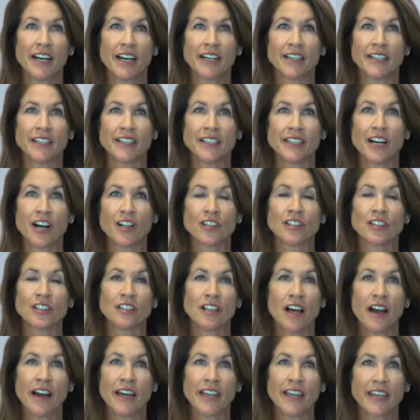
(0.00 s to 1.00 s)
a
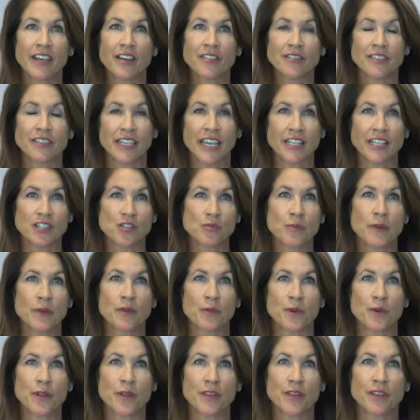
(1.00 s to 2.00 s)
lot of
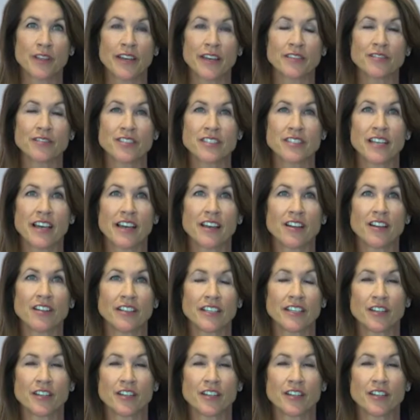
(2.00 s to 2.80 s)
engagement with lifestyle